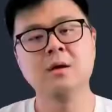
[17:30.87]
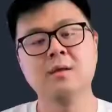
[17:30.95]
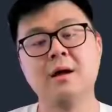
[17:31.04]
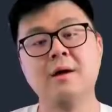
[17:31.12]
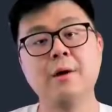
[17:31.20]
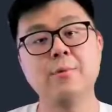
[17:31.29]

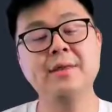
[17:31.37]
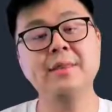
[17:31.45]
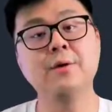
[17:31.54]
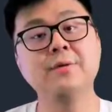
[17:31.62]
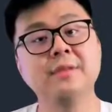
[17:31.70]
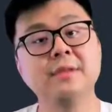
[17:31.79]
Now that we
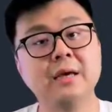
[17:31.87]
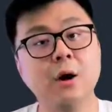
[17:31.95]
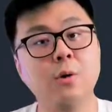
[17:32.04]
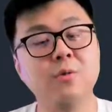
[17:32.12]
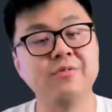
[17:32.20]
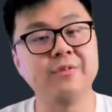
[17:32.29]
know the
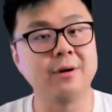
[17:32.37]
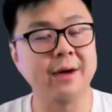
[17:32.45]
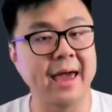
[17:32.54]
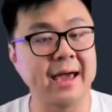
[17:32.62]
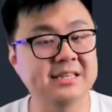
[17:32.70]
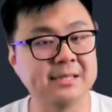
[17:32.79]
overall
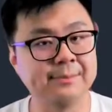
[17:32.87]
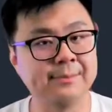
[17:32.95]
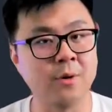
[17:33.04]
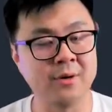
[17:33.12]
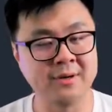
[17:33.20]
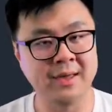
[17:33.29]
x
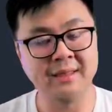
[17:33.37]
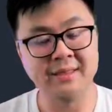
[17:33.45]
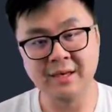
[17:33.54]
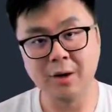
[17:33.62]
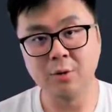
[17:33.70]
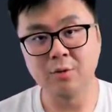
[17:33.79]
component and
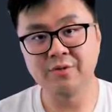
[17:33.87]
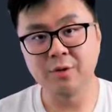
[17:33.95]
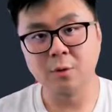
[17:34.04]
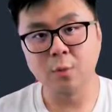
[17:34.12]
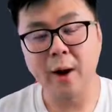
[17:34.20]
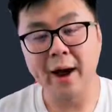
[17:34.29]
the
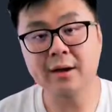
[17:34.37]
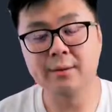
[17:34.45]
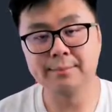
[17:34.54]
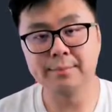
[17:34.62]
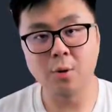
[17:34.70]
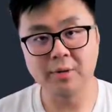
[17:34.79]
overall y
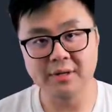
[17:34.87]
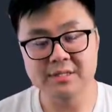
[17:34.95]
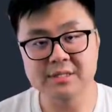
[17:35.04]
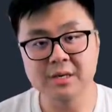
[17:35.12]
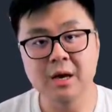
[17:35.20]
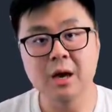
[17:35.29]

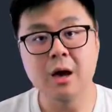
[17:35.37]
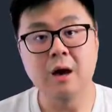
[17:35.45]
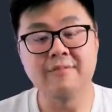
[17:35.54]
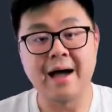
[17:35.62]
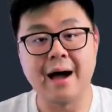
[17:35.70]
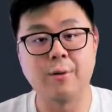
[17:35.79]
components
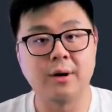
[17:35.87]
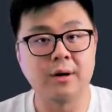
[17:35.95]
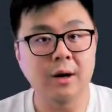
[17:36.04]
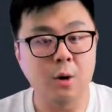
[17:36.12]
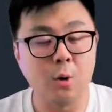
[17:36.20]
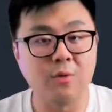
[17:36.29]
of
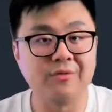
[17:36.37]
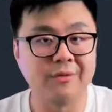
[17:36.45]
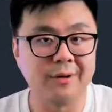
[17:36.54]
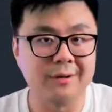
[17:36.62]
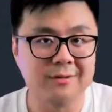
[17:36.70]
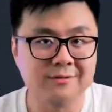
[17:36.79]
our
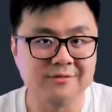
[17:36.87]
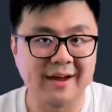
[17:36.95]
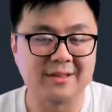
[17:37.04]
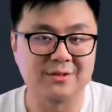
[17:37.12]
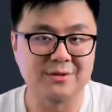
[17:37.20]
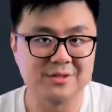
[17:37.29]
overall
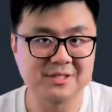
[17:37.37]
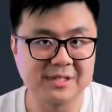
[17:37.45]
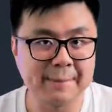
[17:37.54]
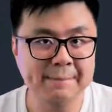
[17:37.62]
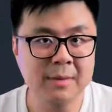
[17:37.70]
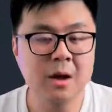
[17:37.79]
vector
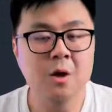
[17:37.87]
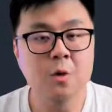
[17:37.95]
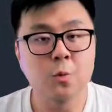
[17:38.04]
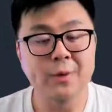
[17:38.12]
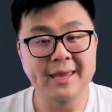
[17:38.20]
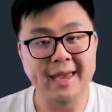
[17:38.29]
sum,
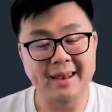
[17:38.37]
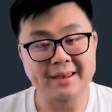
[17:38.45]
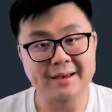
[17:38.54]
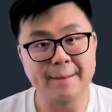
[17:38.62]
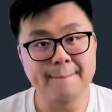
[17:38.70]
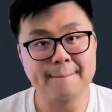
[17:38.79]
we can
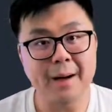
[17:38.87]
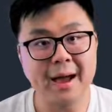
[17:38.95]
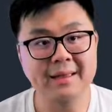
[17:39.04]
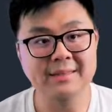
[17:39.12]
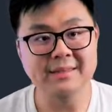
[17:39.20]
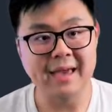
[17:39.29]

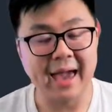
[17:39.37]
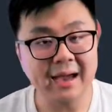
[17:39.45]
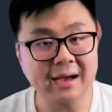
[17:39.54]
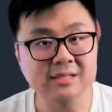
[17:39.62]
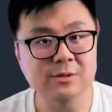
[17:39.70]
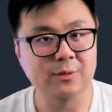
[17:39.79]
combine the
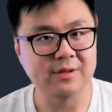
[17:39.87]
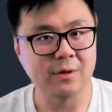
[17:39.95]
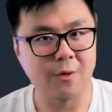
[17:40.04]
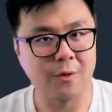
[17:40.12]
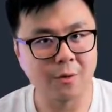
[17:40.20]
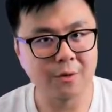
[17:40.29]
x, or the
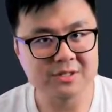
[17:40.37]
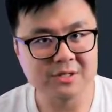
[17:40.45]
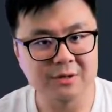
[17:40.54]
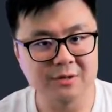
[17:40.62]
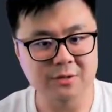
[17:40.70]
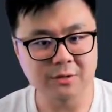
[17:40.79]

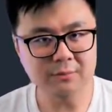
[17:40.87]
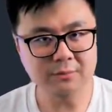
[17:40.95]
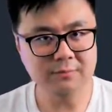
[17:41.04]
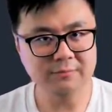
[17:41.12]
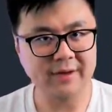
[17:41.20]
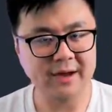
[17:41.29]
horizontal
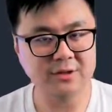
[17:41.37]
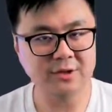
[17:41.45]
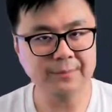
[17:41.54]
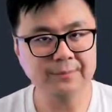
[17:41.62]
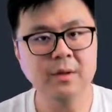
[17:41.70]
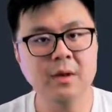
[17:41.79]

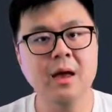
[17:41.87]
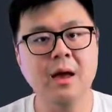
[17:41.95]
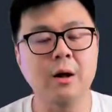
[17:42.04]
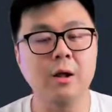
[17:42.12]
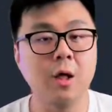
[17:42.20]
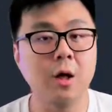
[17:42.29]
vector,
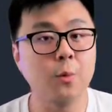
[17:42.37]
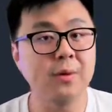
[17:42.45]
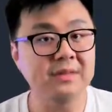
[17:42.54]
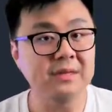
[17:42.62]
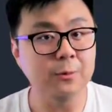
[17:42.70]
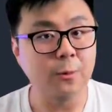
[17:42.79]
along
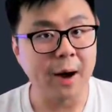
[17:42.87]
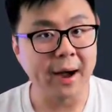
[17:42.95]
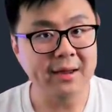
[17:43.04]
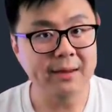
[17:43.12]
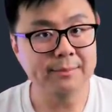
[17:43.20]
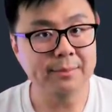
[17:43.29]
with the y
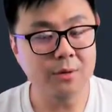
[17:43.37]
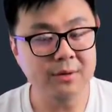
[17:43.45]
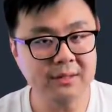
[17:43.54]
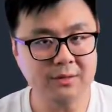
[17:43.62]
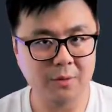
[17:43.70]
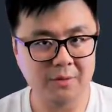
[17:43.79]

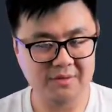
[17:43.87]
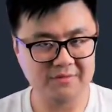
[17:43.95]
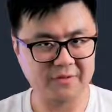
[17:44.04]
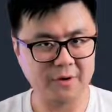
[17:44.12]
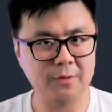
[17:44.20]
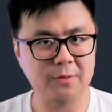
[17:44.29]
component, or the
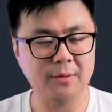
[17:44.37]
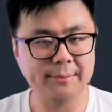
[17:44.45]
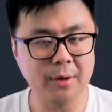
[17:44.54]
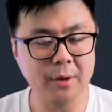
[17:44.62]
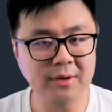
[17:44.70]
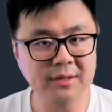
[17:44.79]
vertical
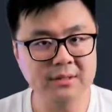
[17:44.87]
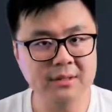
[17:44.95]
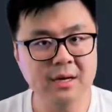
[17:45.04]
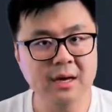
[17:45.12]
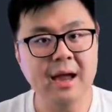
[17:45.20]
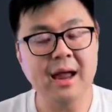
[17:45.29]
component,
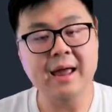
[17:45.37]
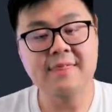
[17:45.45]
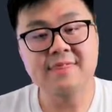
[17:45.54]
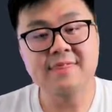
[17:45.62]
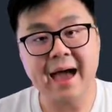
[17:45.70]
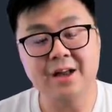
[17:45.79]

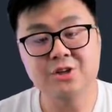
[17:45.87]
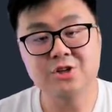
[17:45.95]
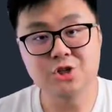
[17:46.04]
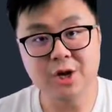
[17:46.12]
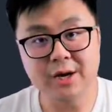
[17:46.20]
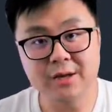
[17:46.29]
and that
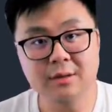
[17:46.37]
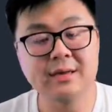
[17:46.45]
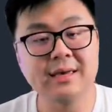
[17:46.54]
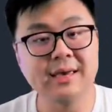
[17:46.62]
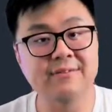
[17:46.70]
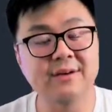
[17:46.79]
should
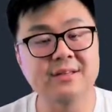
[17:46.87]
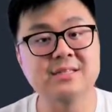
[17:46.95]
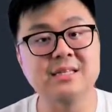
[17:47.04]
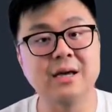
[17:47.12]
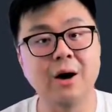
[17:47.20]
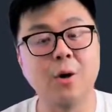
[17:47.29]
give us
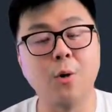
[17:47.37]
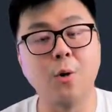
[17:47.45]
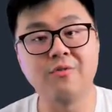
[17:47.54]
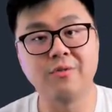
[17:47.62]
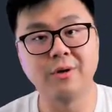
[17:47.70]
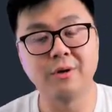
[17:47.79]
the
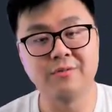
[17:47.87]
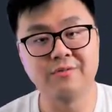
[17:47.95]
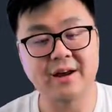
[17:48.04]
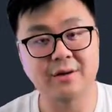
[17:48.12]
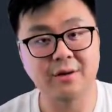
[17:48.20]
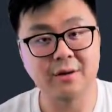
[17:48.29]
overall
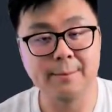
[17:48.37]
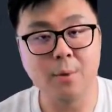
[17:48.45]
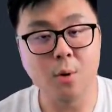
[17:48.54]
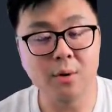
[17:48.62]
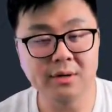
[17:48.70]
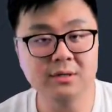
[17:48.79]
vector
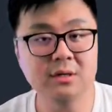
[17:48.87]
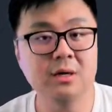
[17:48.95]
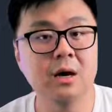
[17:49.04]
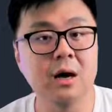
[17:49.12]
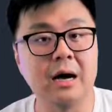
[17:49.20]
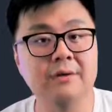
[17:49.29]
component
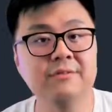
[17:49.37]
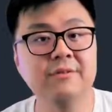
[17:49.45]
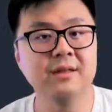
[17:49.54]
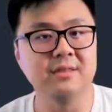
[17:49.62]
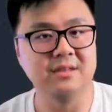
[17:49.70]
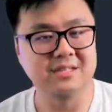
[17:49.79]
of
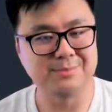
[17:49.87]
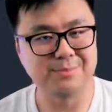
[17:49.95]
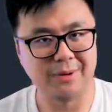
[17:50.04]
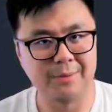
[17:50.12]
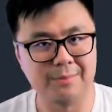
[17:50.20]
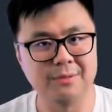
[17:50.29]
this
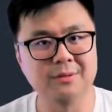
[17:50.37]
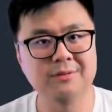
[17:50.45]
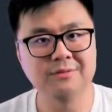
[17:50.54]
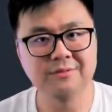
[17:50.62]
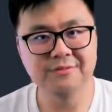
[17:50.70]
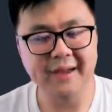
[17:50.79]

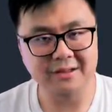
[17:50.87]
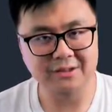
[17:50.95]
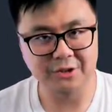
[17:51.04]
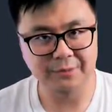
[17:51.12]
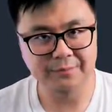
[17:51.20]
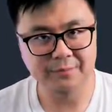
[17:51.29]
purple
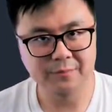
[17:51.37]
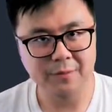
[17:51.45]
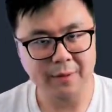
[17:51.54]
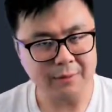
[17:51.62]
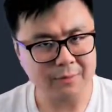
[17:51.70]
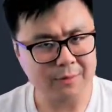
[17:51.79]
vector,
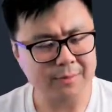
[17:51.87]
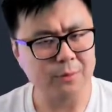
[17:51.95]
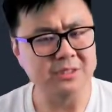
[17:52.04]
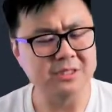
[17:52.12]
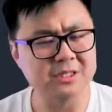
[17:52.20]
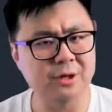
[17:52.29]
right? Remember,
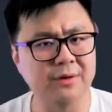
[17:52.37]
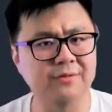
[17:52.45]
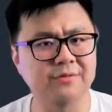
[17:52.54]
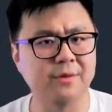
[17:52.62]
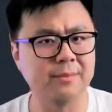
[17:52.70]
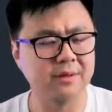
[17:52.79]
we start
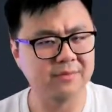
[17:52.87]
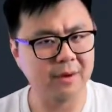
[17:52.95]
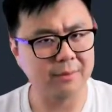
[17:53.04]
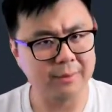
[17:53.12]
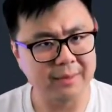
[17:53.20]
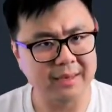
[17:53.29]
from the
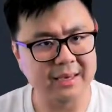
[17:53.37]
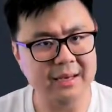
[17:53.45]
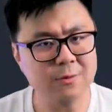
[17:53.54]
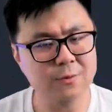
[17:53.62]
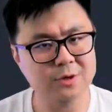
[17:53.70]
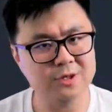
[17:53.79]
very
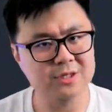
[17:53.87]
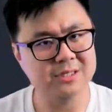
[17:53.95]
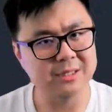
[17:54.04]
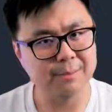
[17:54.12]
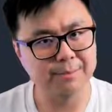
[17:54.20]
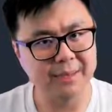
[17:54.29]
beginning, which
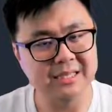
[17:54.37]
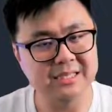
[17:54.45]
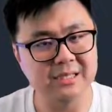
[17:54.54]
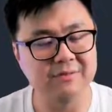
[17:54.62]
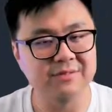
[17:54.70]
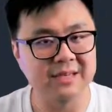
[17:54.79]
is the
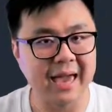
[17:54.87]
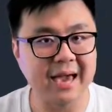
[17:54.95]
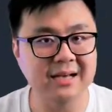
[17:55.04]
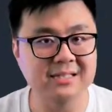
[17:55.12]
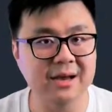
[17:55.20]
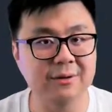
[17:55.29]
base of the
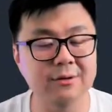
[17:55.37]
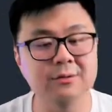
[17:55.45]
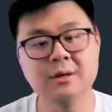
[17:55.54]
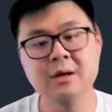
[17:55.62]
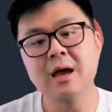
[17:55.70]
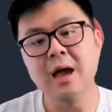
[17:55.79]
x
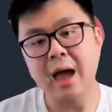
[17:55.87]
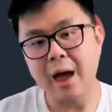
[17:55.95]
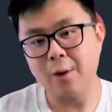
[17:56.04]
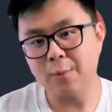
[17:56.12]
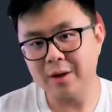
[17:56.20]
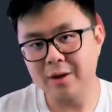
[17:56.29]
arrow,
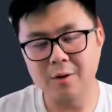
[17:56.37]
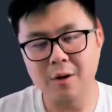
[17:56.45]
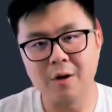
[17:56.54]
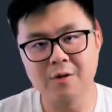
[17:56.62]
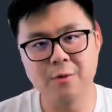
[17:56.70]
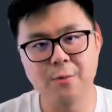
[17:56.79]
and we go
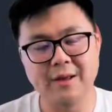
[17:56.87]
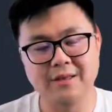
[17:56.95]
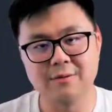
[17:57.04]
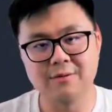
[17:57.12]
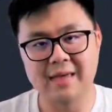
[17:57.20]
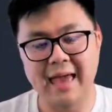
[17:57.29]
all the way
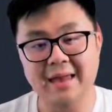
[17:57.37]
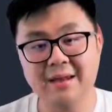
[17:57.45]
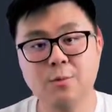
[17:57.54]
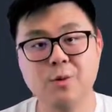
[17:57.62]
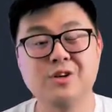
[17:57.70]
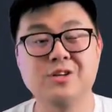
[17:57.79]
till the end,
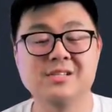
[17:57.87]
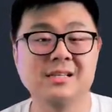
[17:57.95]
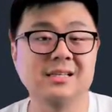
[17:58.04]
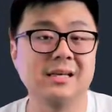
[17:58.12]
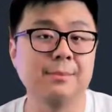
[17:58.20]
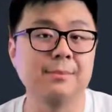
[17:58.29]
which is the
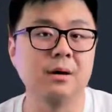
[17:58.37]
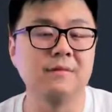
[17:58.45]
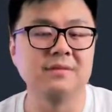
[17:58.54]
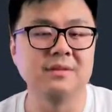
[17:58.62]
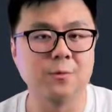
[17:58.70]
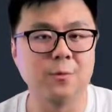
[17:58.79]
tip
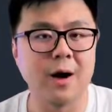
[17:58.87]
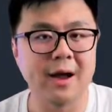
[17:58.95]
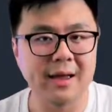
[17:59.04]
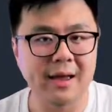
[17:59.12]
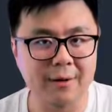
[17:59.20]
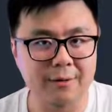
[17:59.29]
of the
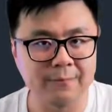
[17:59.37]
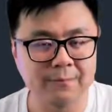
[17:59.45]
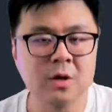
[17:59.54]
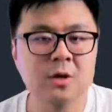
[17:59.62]
y arrow.